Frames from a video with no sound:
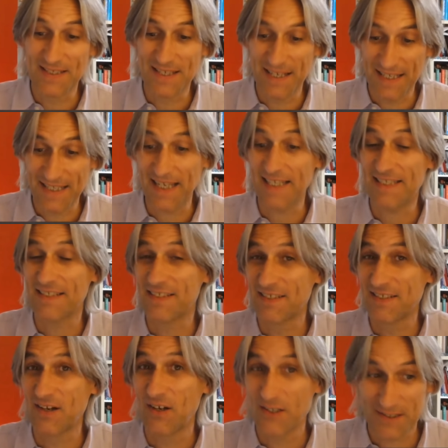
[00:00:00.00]
it's a
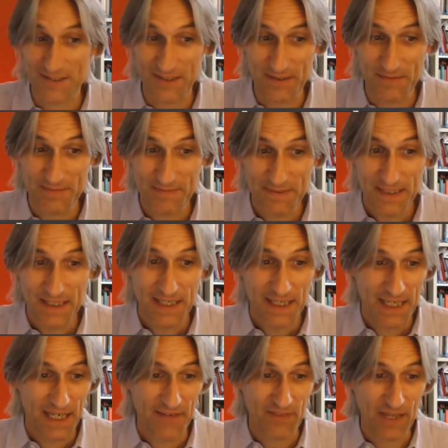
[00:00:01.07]
disaster.
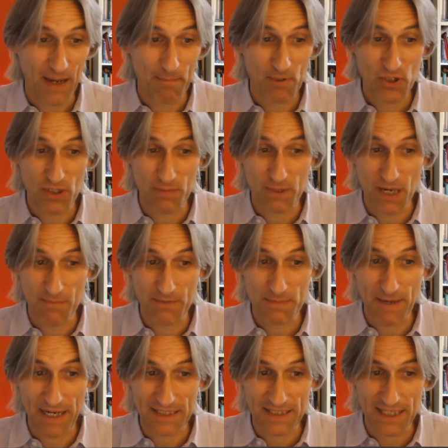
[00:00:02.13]
If that bishop comes
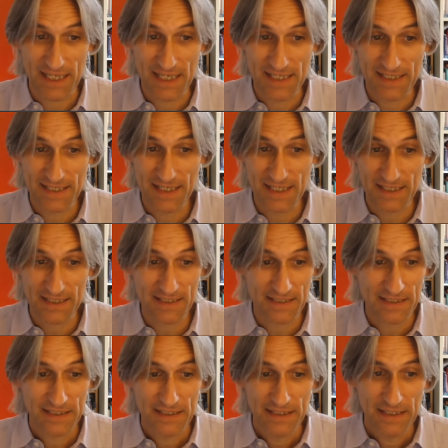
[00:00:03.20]
back to e6,
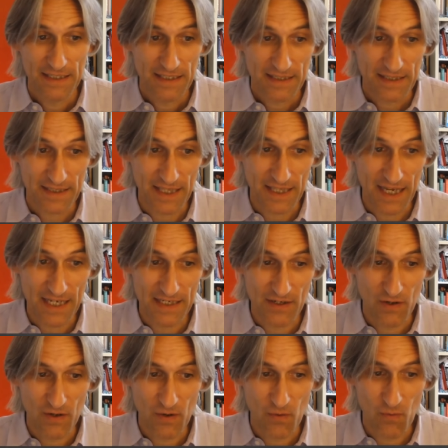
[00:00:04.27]

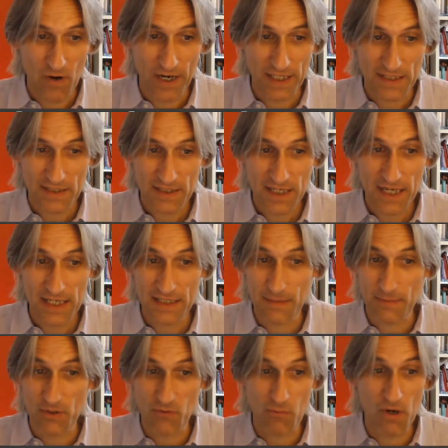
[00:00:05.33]
then white
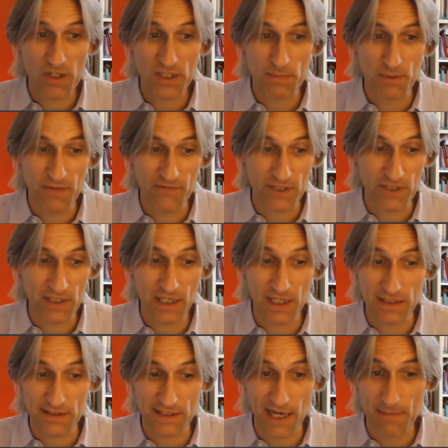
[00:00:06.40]
takes I mean, it reminds me of a
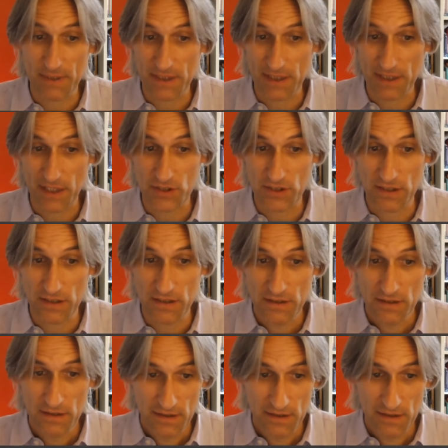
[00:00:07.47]
king's gambit, actually.